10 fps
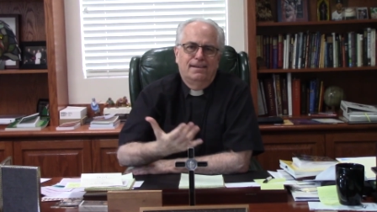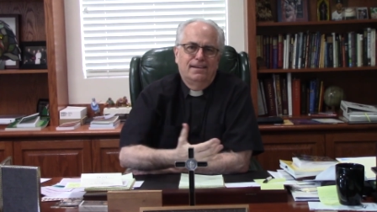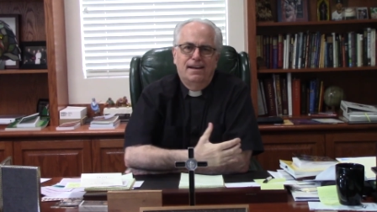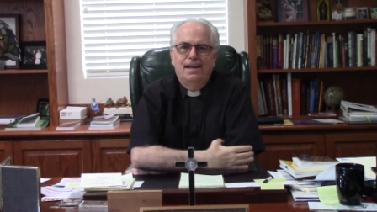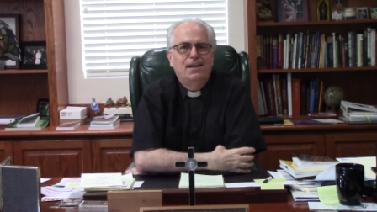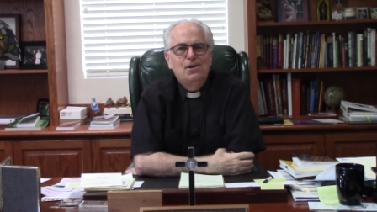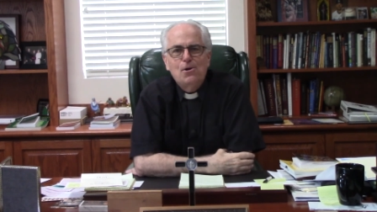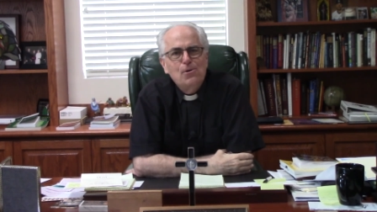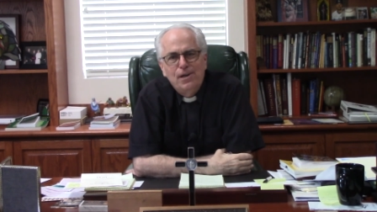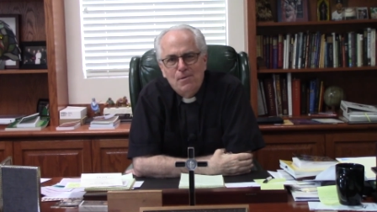I didn't know
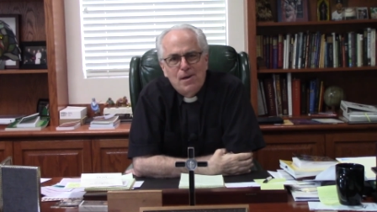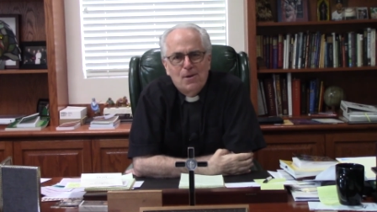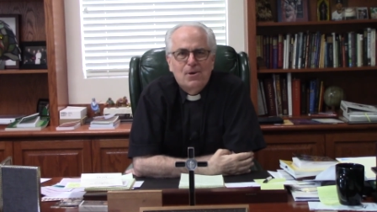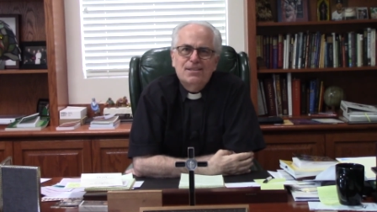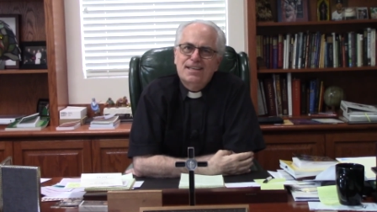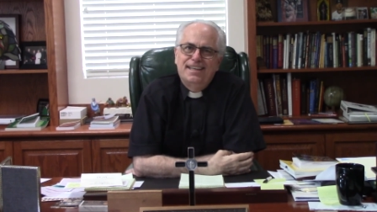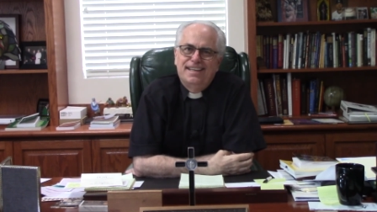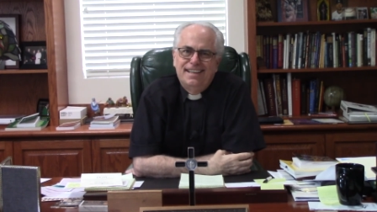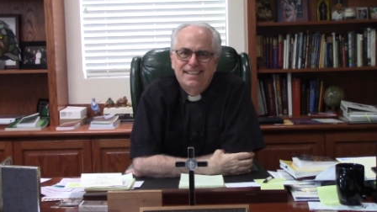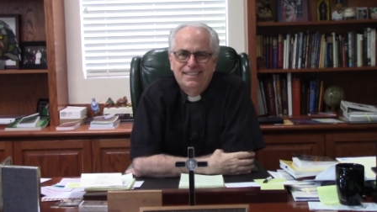who anybody was
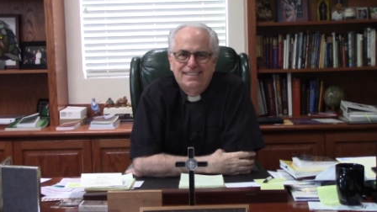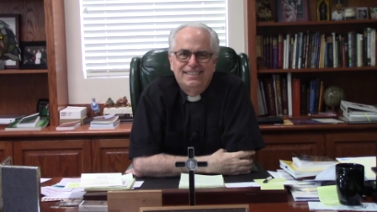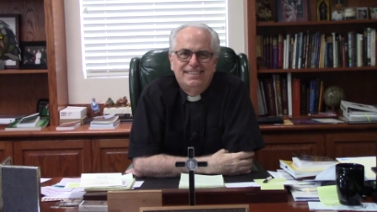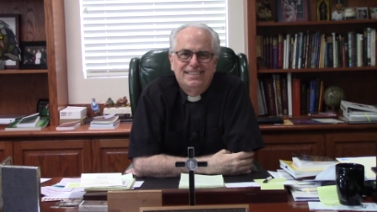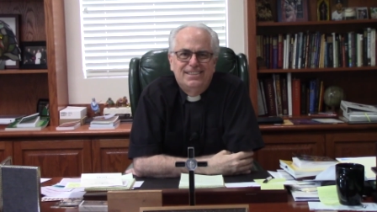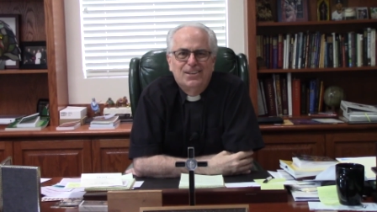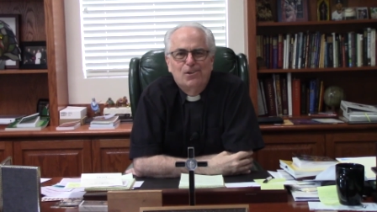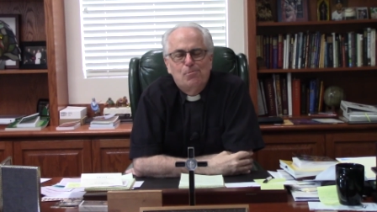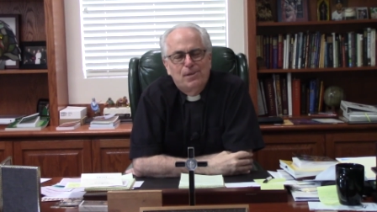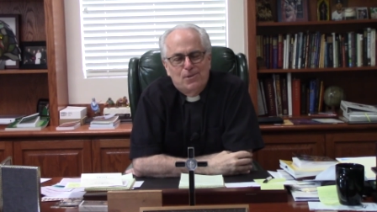again. So
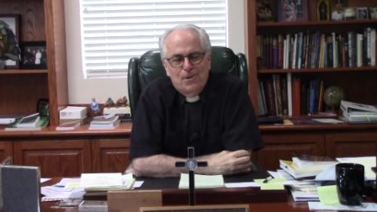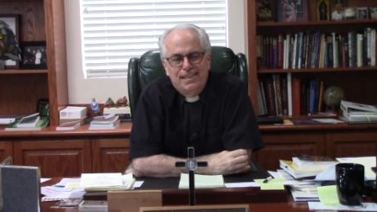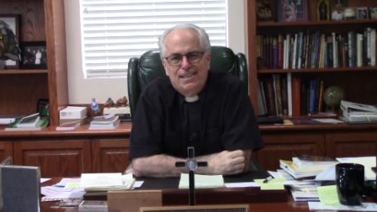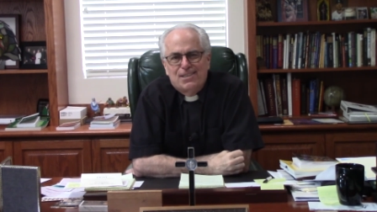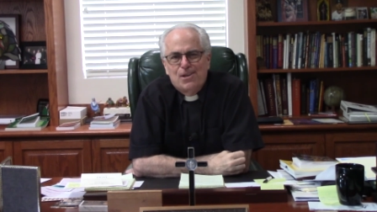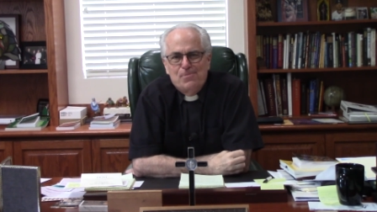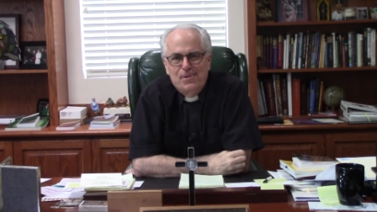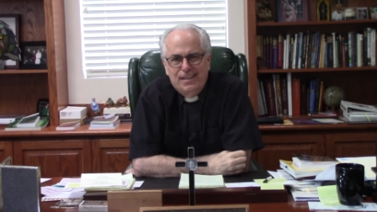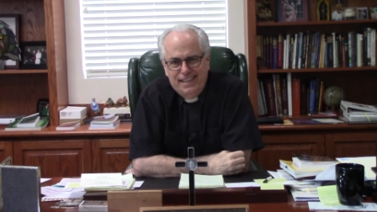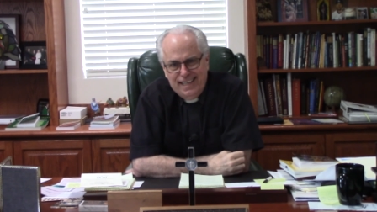it'll be great to
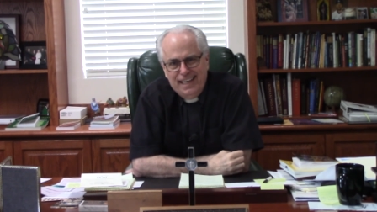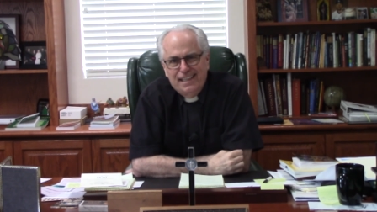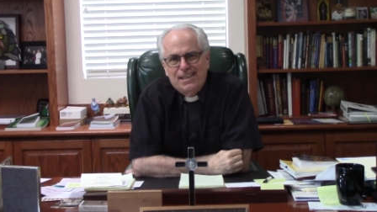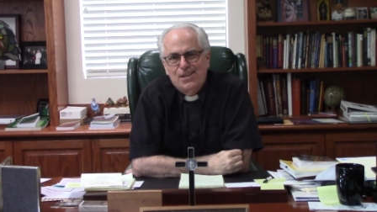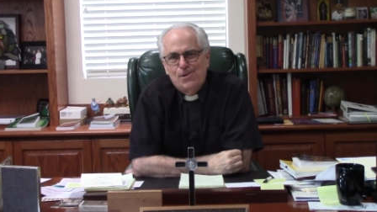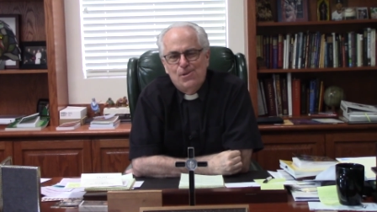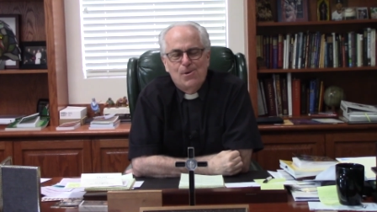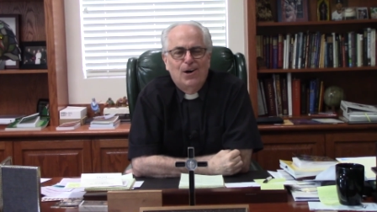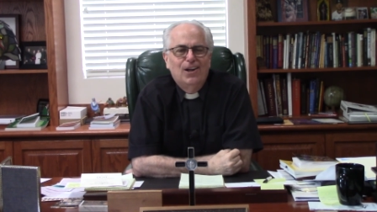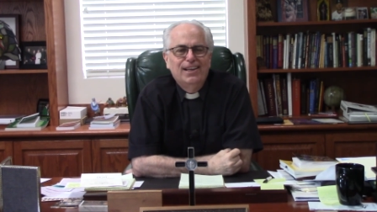start getting to know you
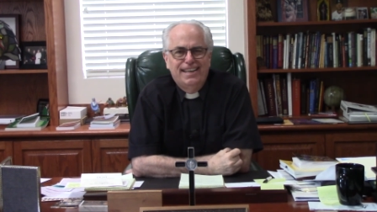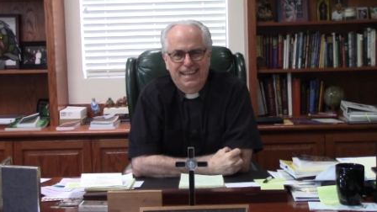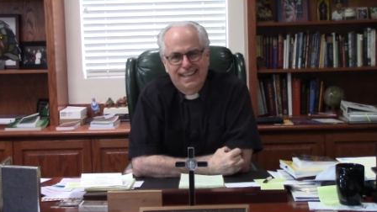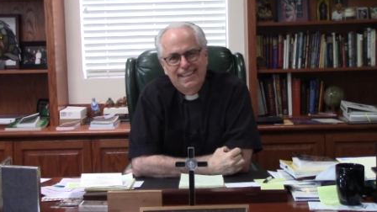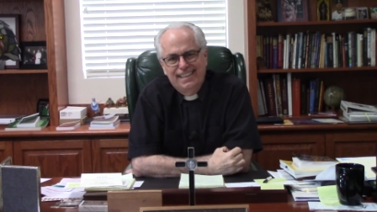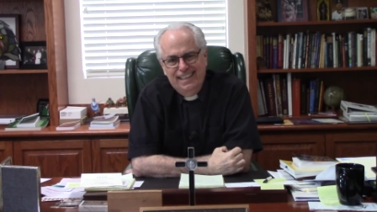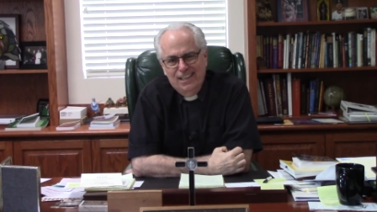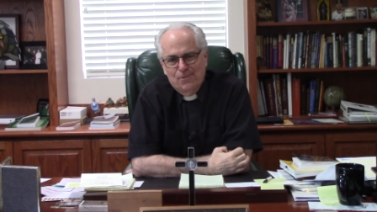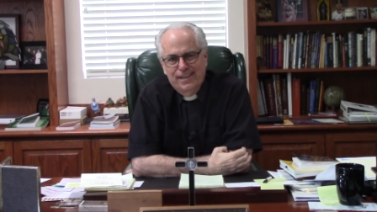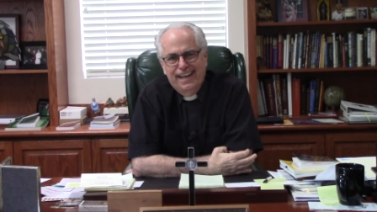all again
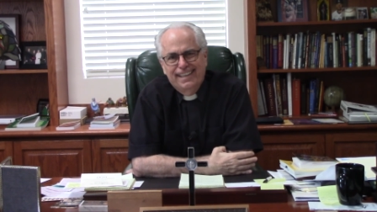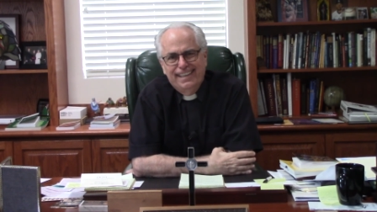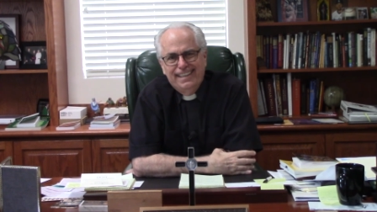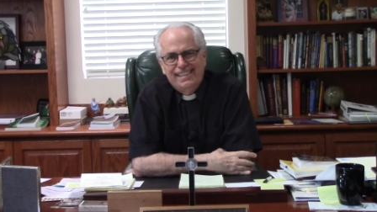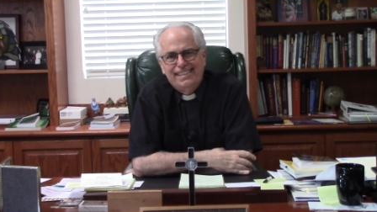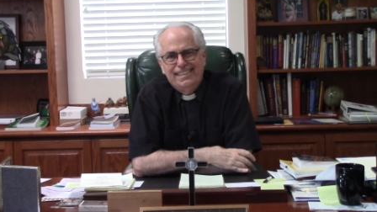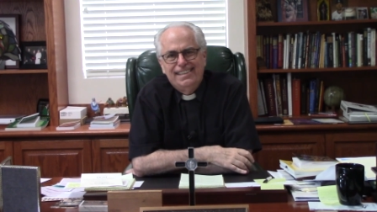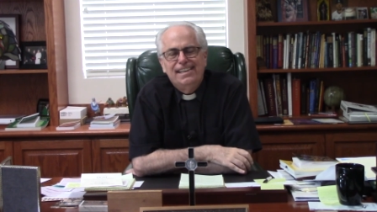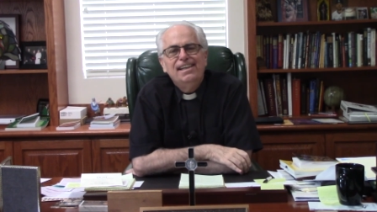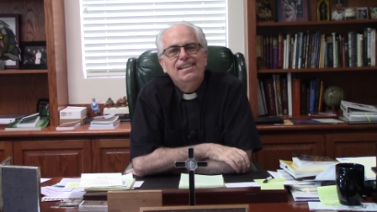in reality.
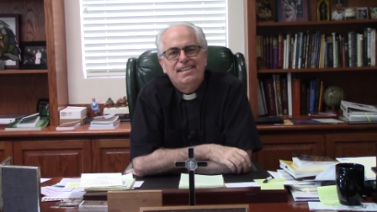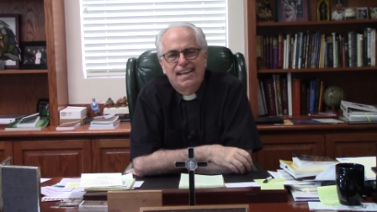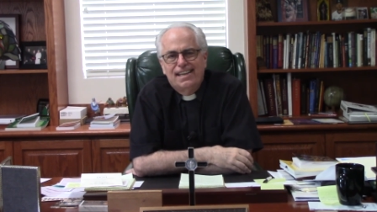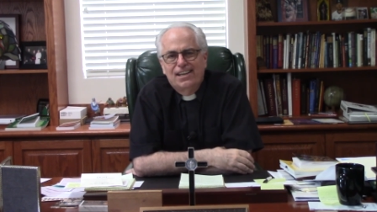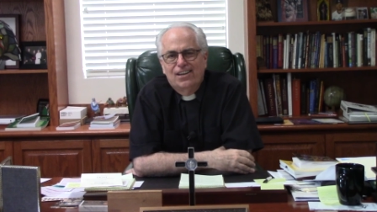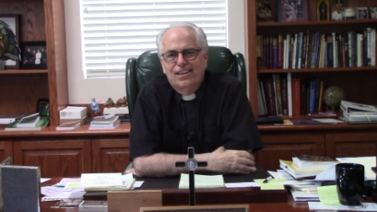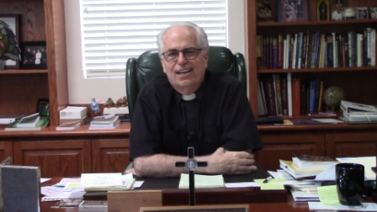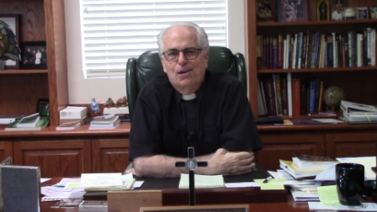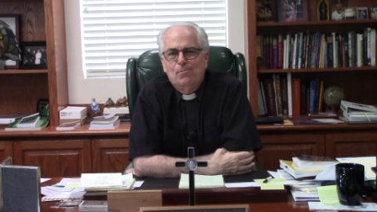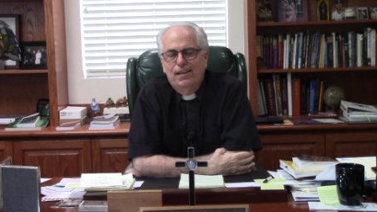Take care.
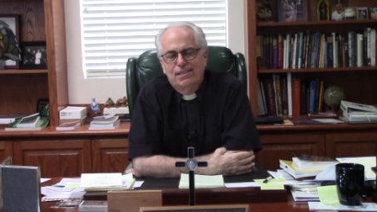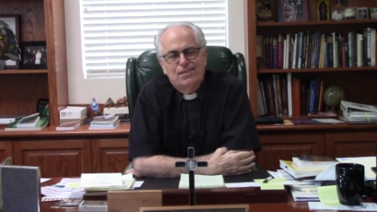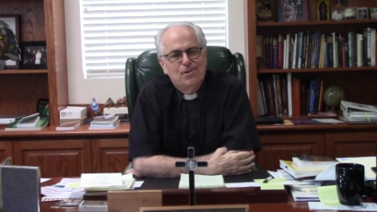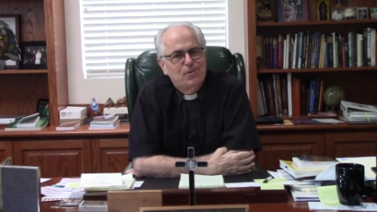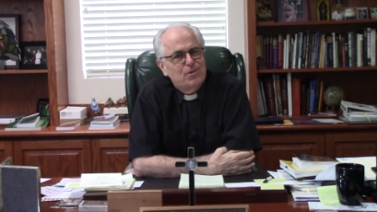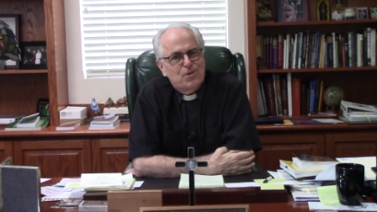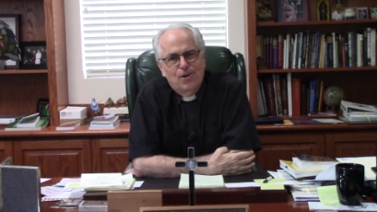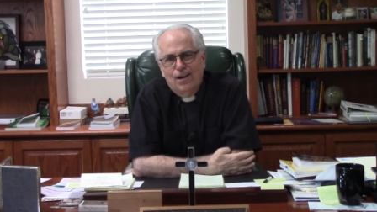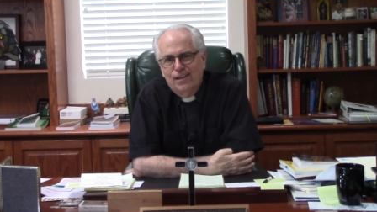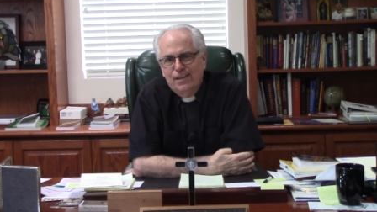God bless. Know that you're
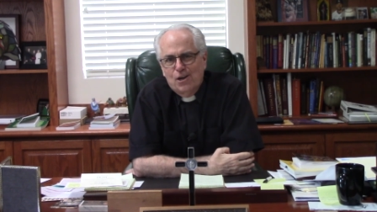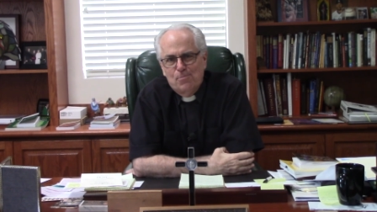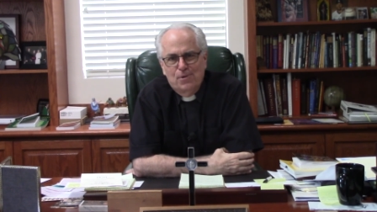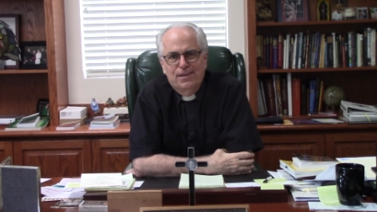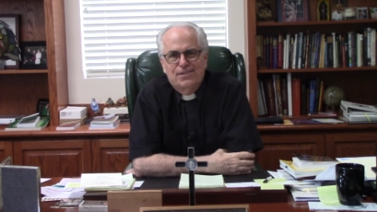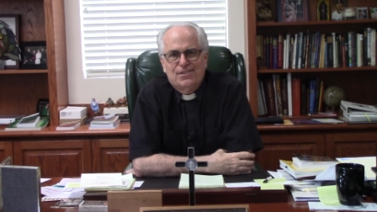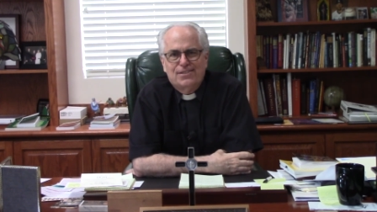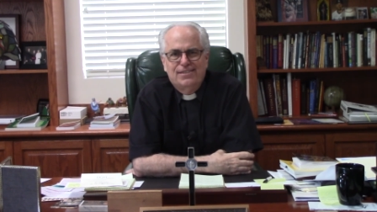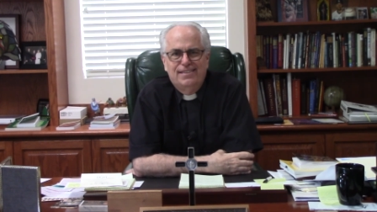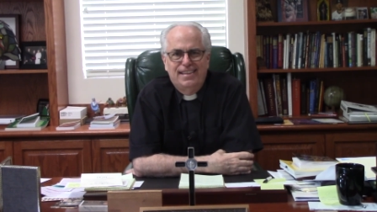all in our
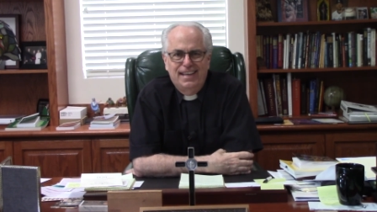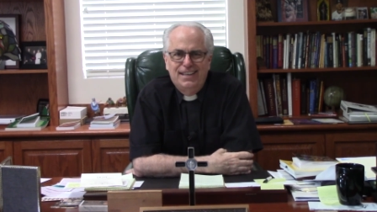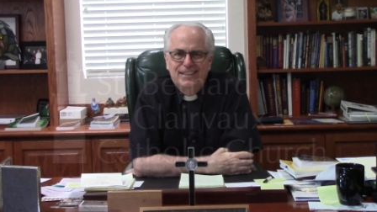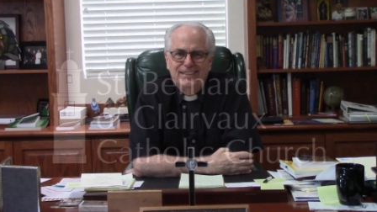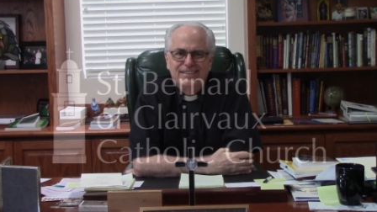prayers. Thank you.